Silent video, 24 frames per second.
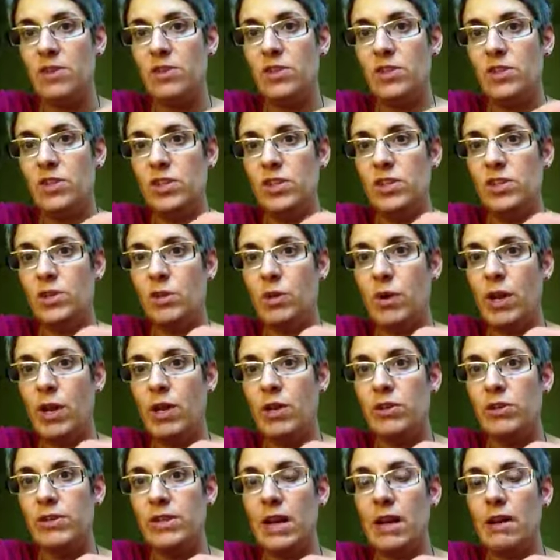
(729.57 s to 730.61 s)
She's just throwing
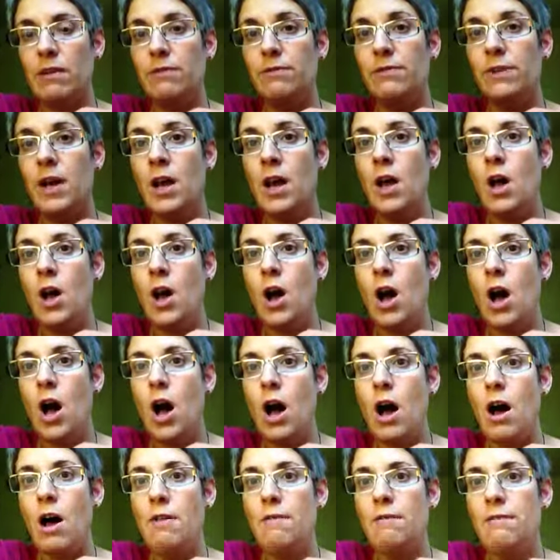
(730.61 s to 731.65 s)
herself
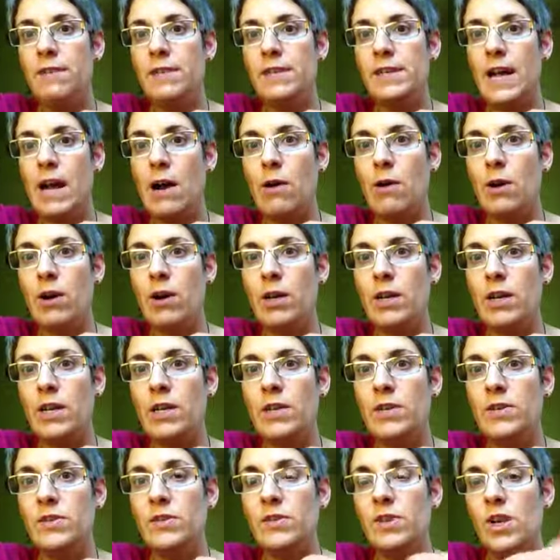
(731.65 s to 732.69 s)
off the tower
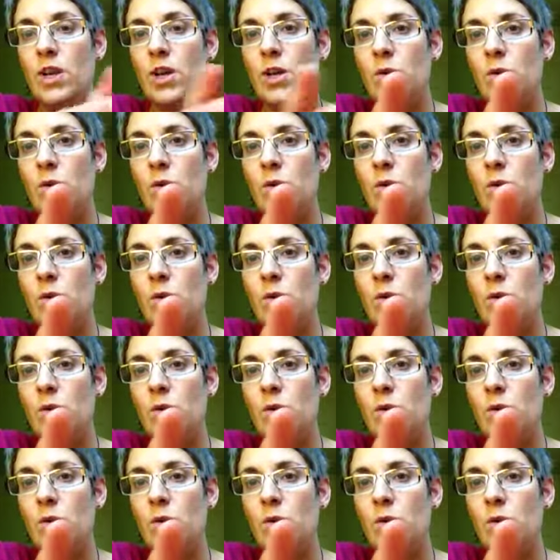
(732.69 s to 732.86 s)
because